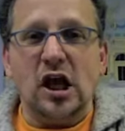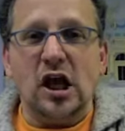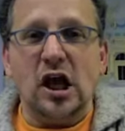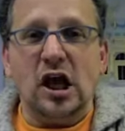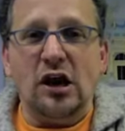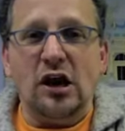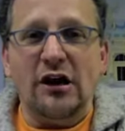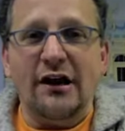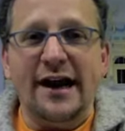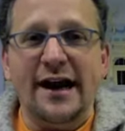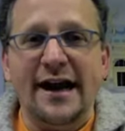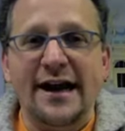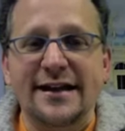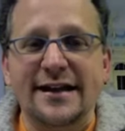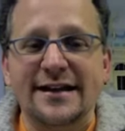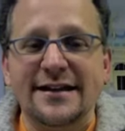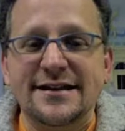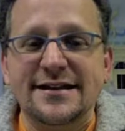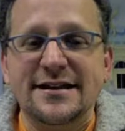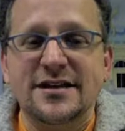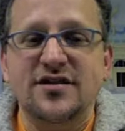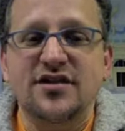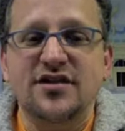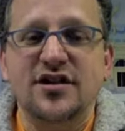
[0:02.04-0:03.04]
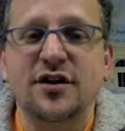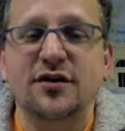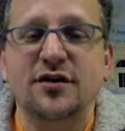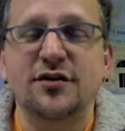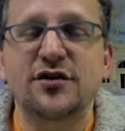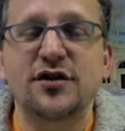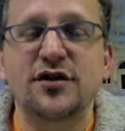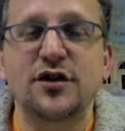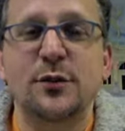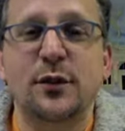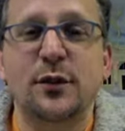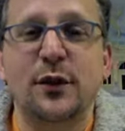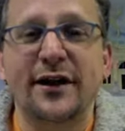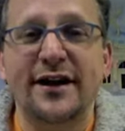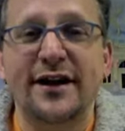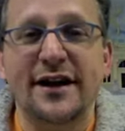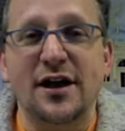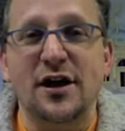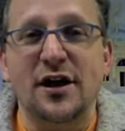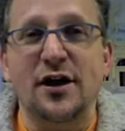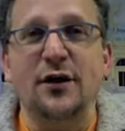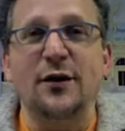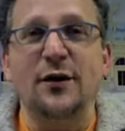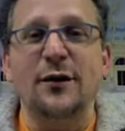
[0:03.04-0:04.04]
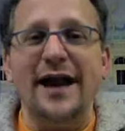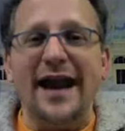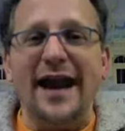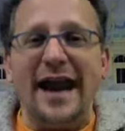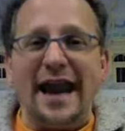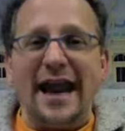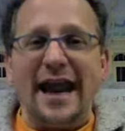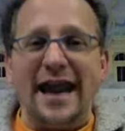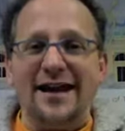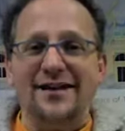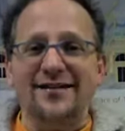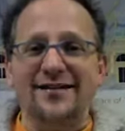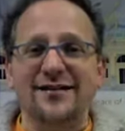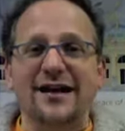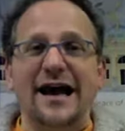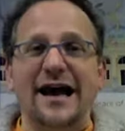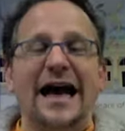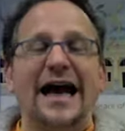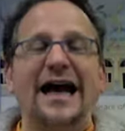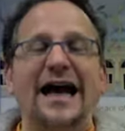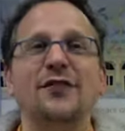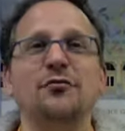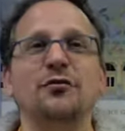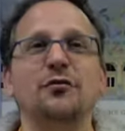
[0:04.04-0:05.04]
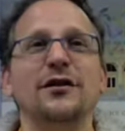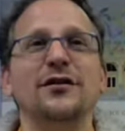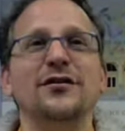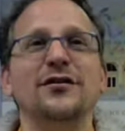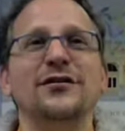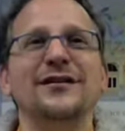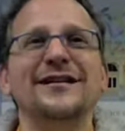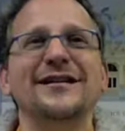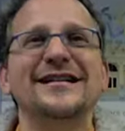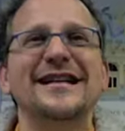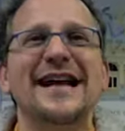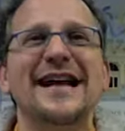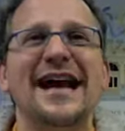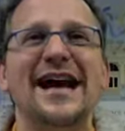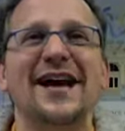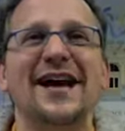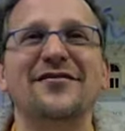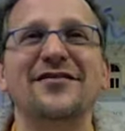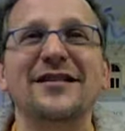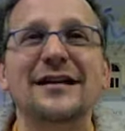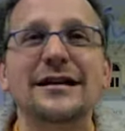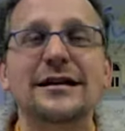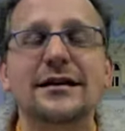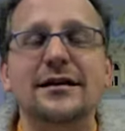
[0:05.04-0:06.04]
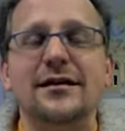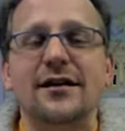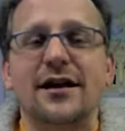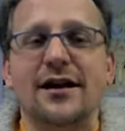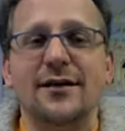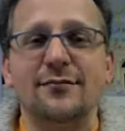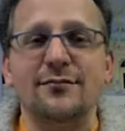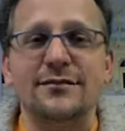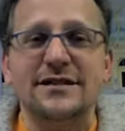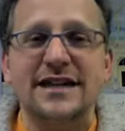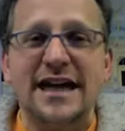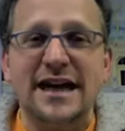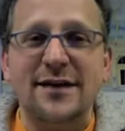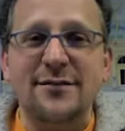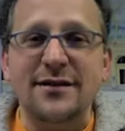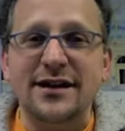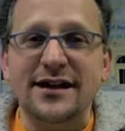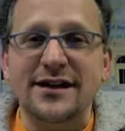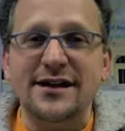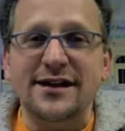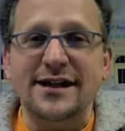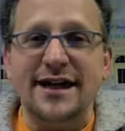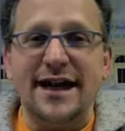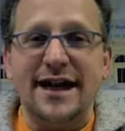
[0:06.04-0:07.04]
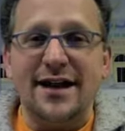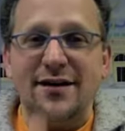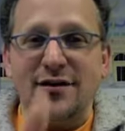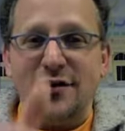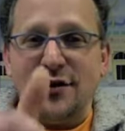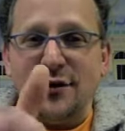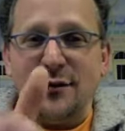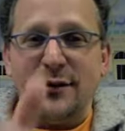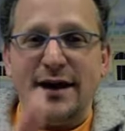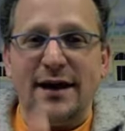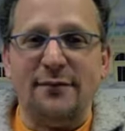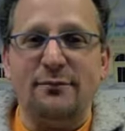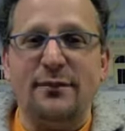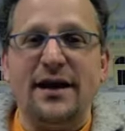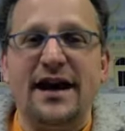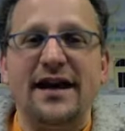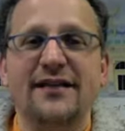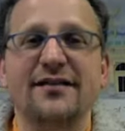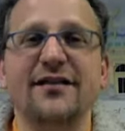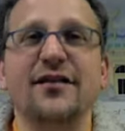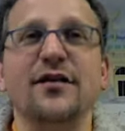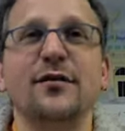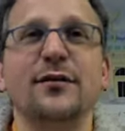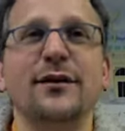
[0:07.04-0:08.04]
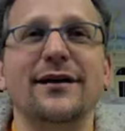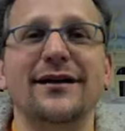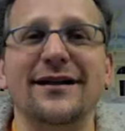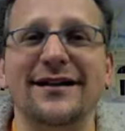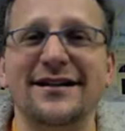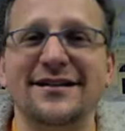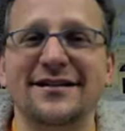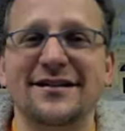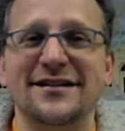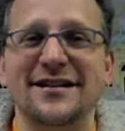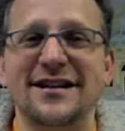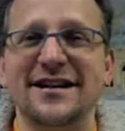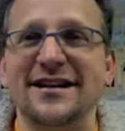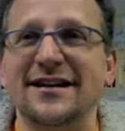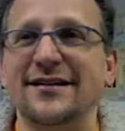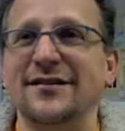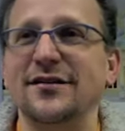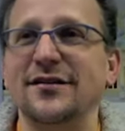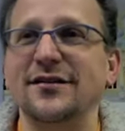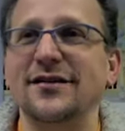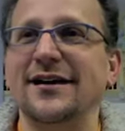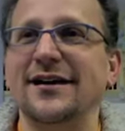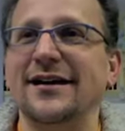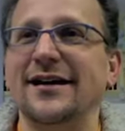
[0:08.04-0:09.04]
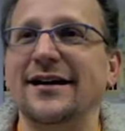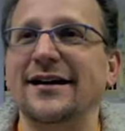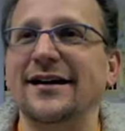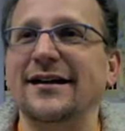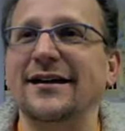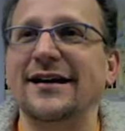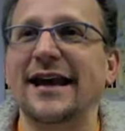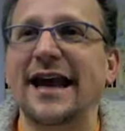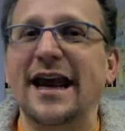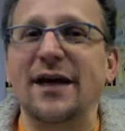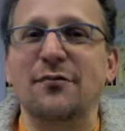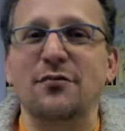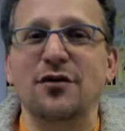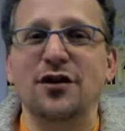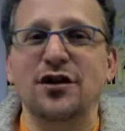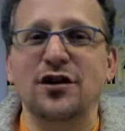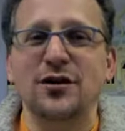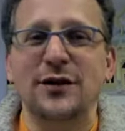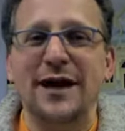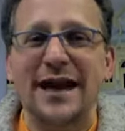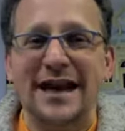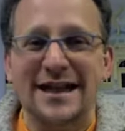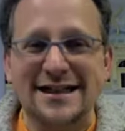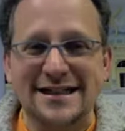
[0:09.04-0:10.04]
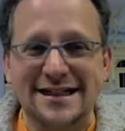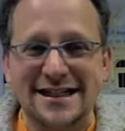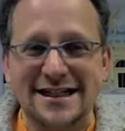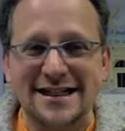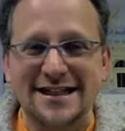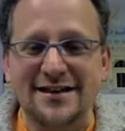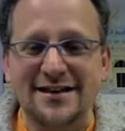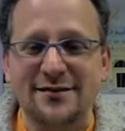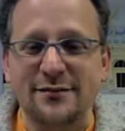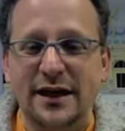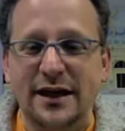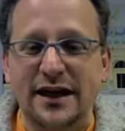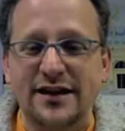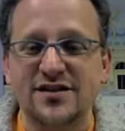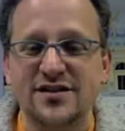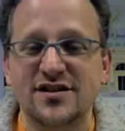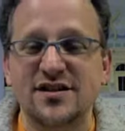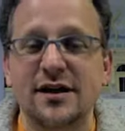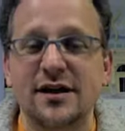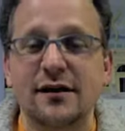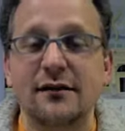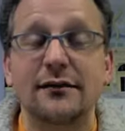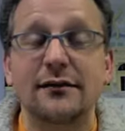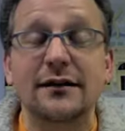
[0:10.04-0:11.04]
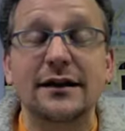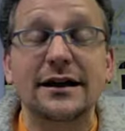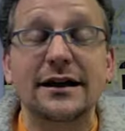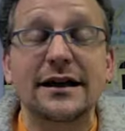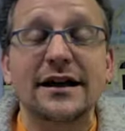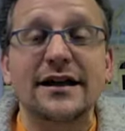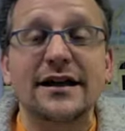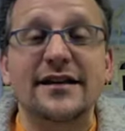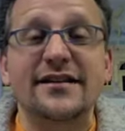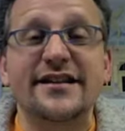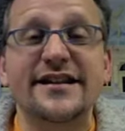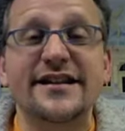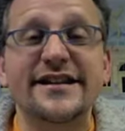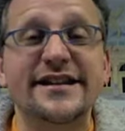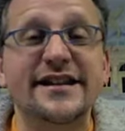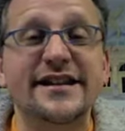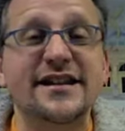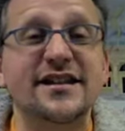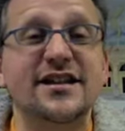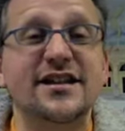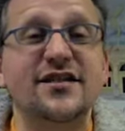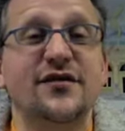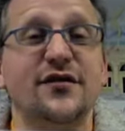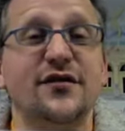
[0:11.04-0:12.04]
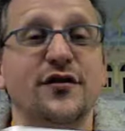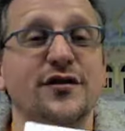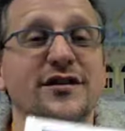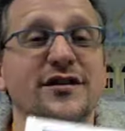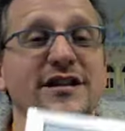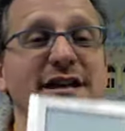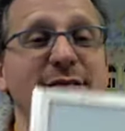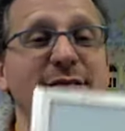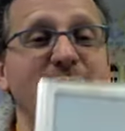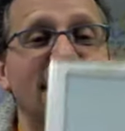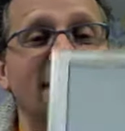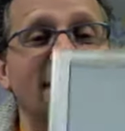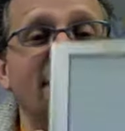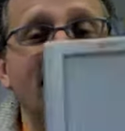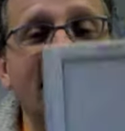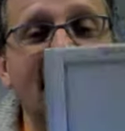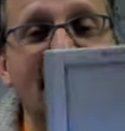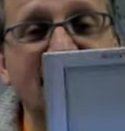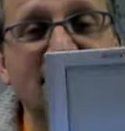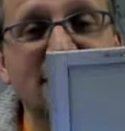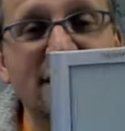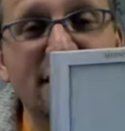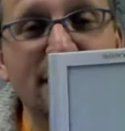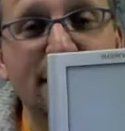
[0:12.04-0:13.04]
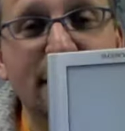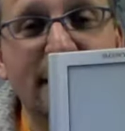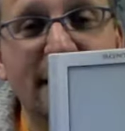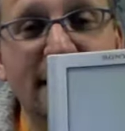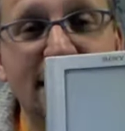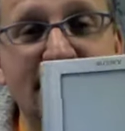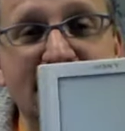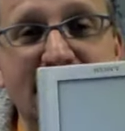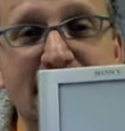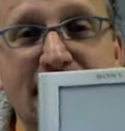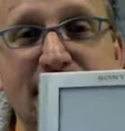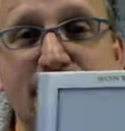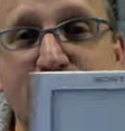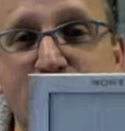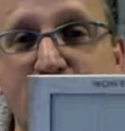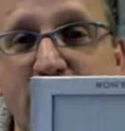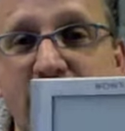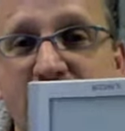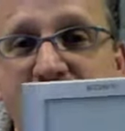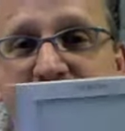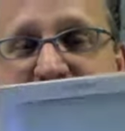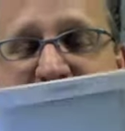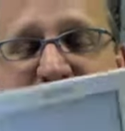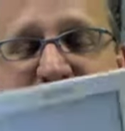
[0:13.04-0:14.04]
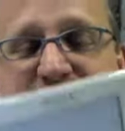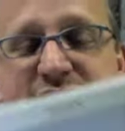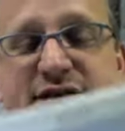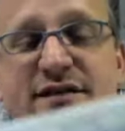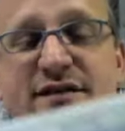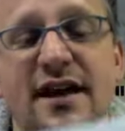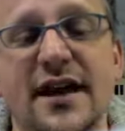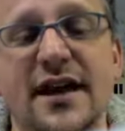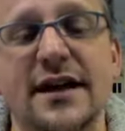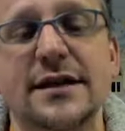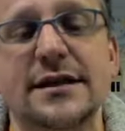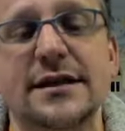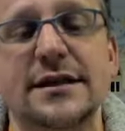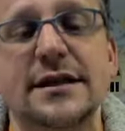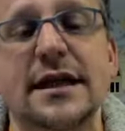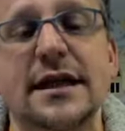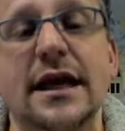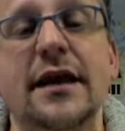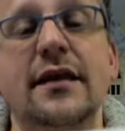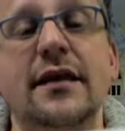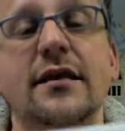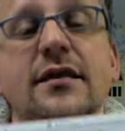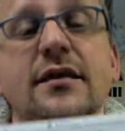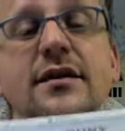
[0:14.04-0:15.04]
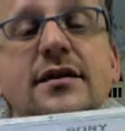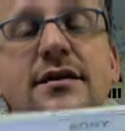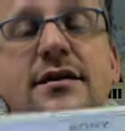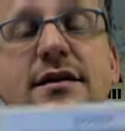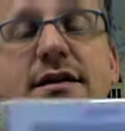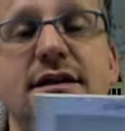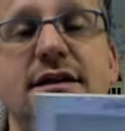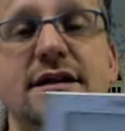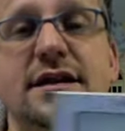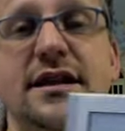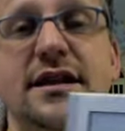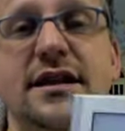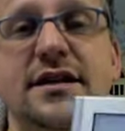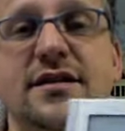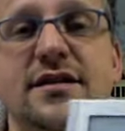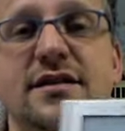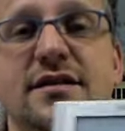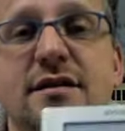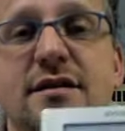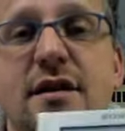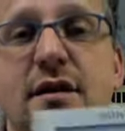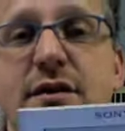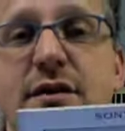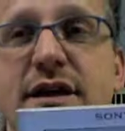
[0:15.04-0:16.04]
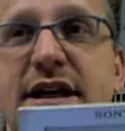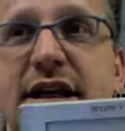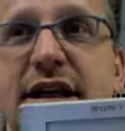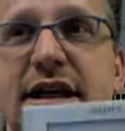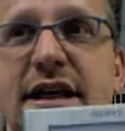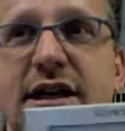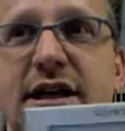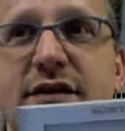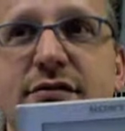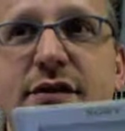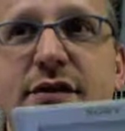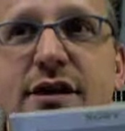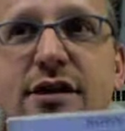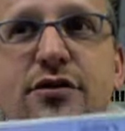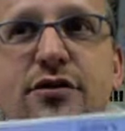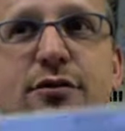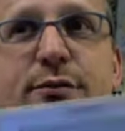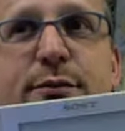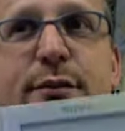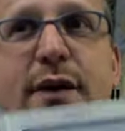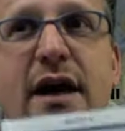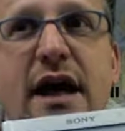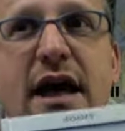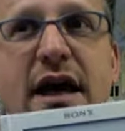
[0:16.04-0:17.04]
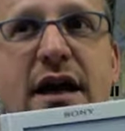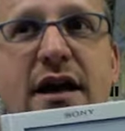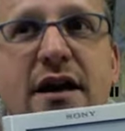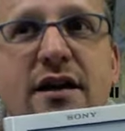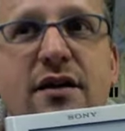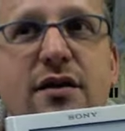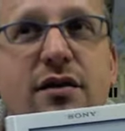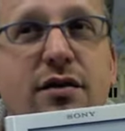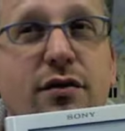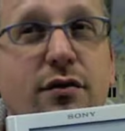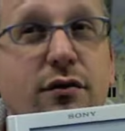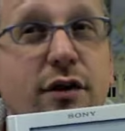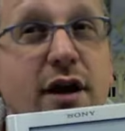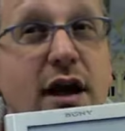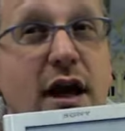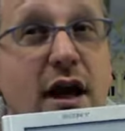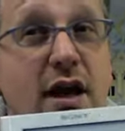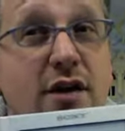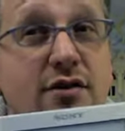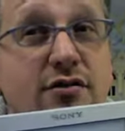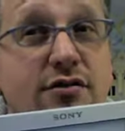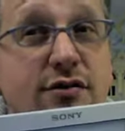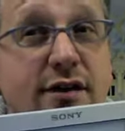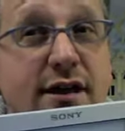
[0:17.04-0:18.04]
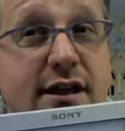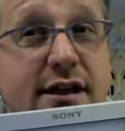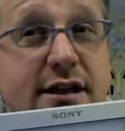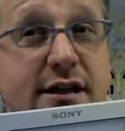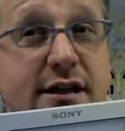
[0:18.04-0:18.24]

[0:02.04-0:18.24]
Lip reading: All right, this is Gerald 2.0, and we are going to have Tammy and Annette are back there behind the camera, and you can't see them. And so this is the first time that I've actually picked up this device, and this is the Sony eReader Pocket 300.